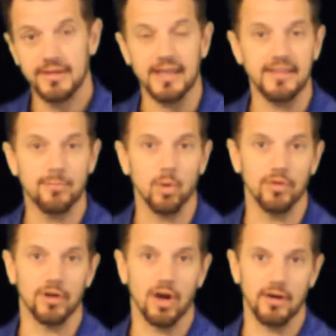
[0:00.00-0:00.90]
Can they
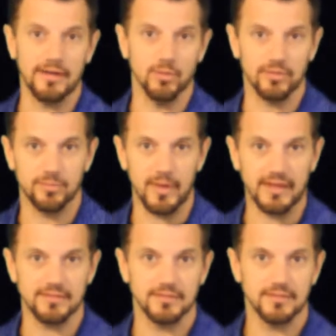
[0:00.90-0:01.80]
pull their car into a
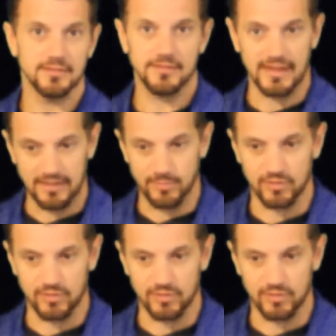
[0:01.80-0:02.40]
space, staying